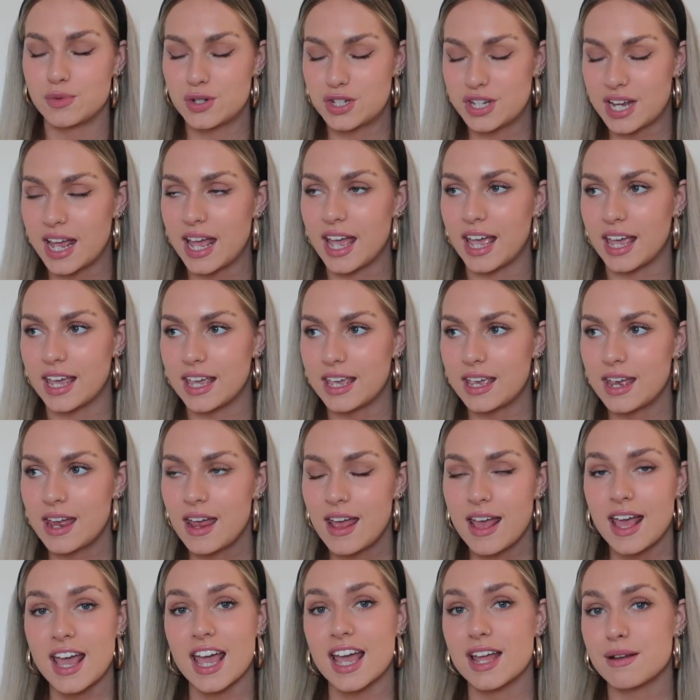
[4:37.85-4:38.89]
tea
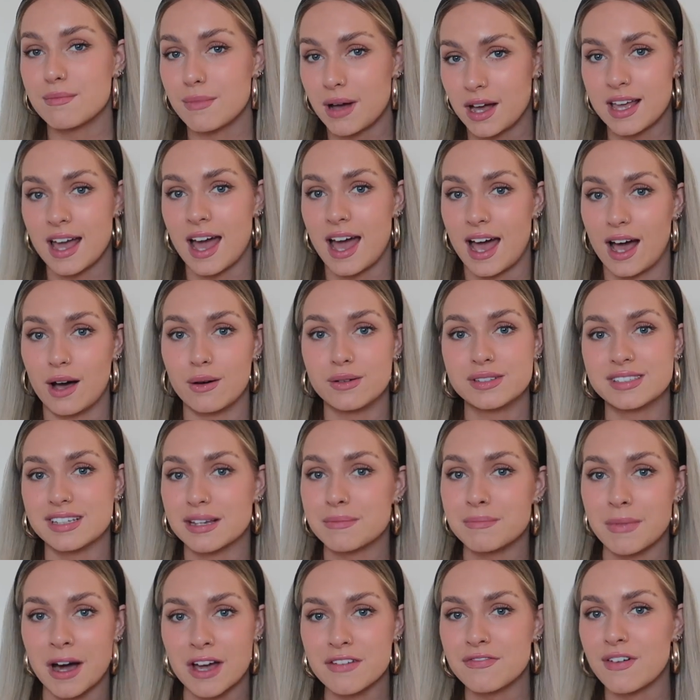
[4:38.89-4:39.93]
in my house, in
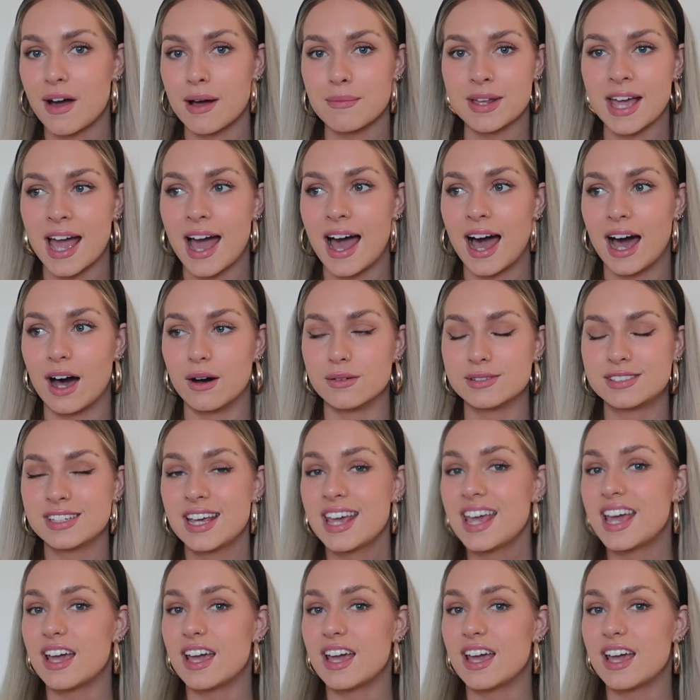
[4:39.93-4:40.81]
my family house,